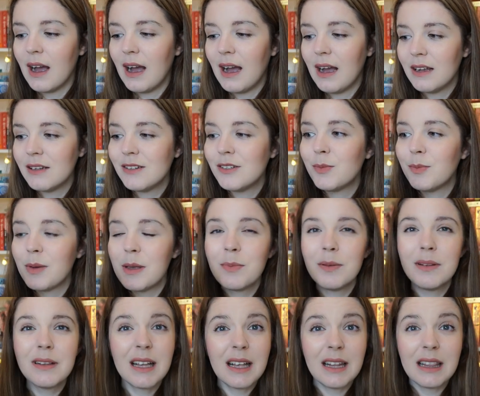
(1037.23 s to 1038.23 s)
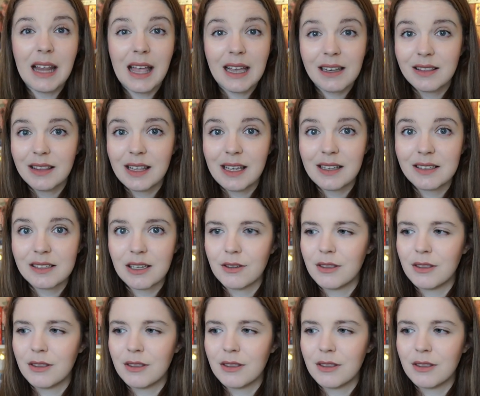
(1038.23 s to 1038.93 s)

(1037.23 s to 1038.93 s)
And people collect these.